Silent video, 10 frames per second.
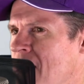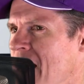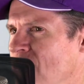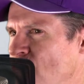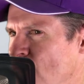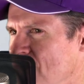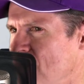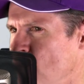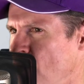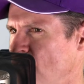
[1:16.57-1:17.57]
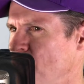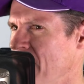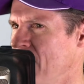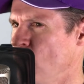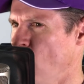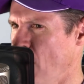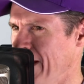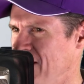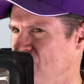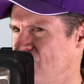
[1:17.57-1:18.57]
At 200 watts with a
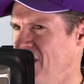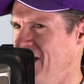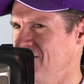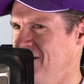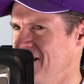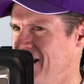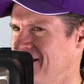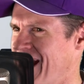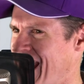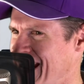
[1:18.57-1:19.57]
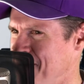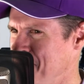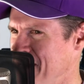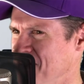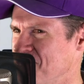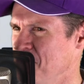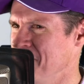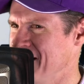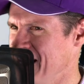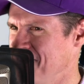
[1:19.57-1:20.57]
wired charger, that's 8 minutes from
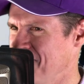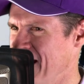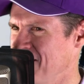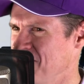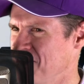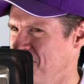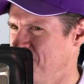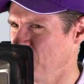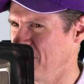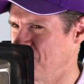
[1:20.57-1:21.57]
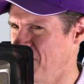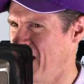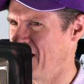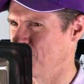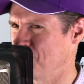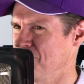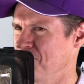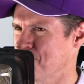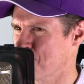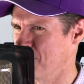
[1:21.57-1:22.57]
dead flat to fully charged, which is
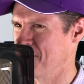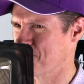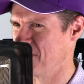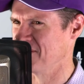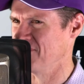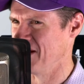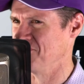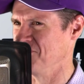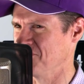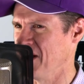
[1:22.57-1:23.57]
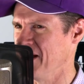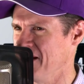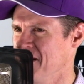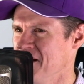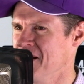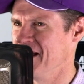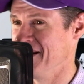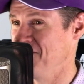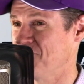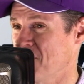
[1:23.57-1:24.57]
pretty impressive. And as you say, it
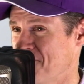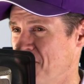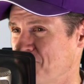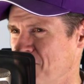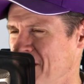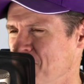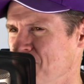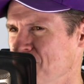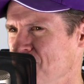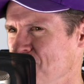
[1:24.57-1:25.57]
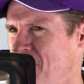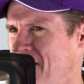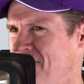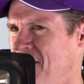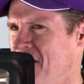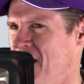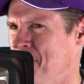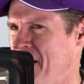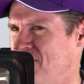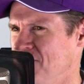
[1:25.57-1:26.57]
is very frustrating when you do have a
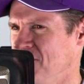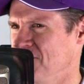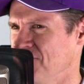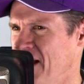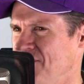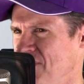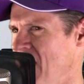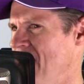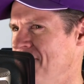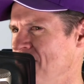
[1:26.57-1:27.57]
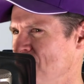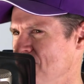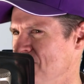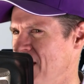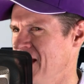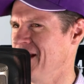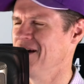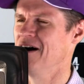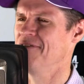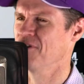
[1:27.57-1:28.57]
battery that's flat, you're halfway through the day,
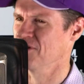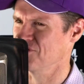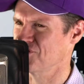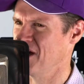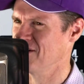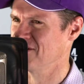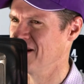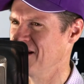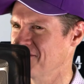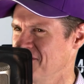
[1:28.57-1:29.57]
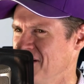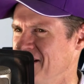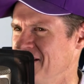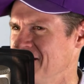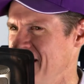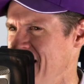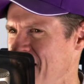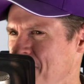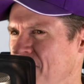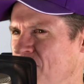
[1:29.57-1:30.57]
I forgot to charge it last night,
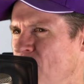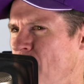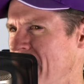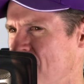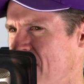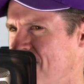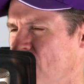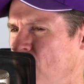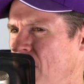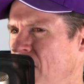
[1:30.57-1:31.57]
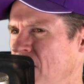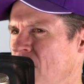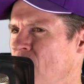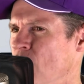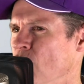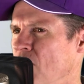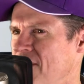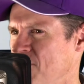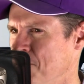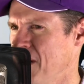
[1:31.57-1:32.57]
damn, I've got to wait around for a while, or
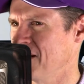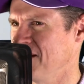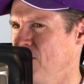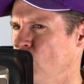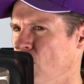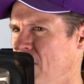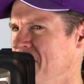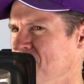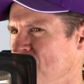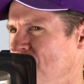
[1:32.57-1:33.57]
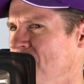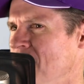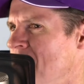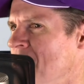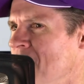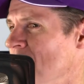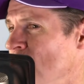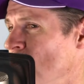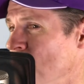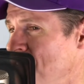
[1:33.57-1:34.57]
leave it plugged in while I use it.
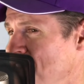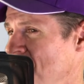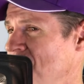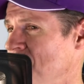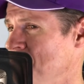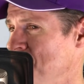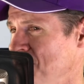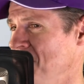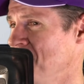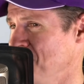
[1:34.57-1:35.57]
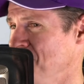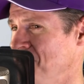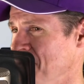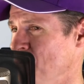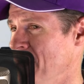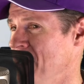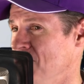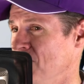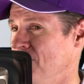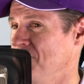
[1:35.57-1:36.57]
Not with this particular concept where
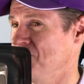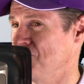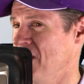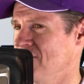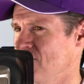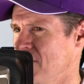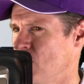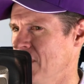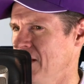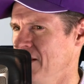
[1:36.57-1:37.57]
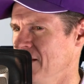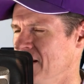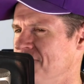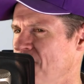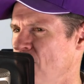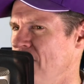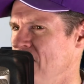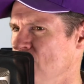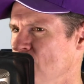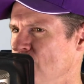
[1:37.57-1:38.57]
you can obviously charge it very quickly. Now, the phone they
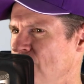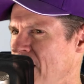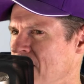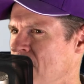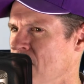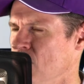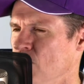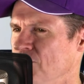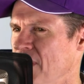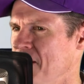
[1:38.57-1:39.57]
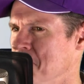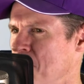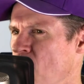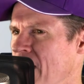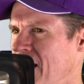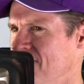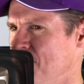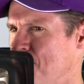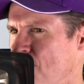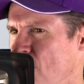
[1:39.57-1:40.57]
used, that was a Mi
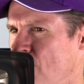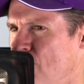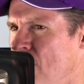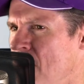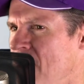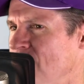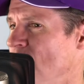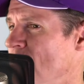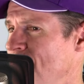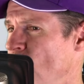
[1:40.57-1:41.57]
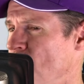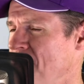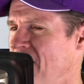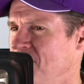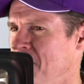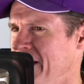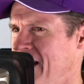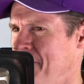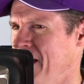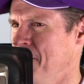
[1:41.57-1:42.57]
11 Pro. It's got a 4,000
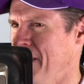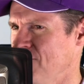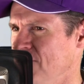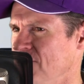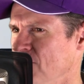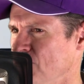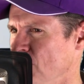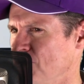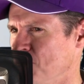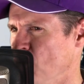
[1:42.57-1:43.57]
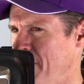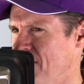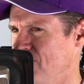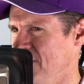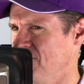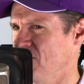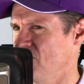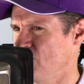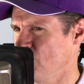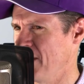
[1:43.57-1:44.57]
milliamp hour battery, so it's not a small battery. So to
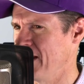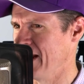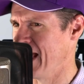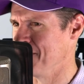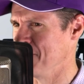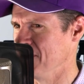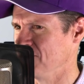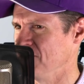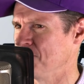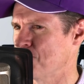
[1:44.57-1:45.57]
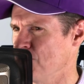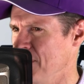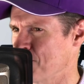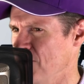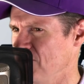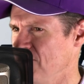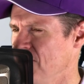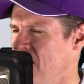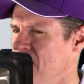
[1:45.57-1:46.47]
do that in 8 minutes is pretty impressive.